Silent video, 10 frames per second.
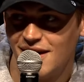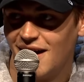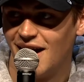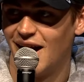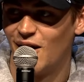
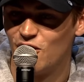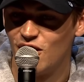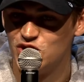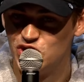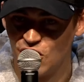All right,
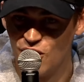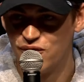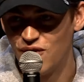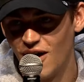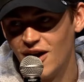Joe
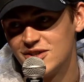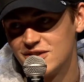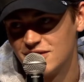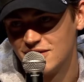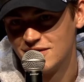
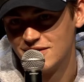first.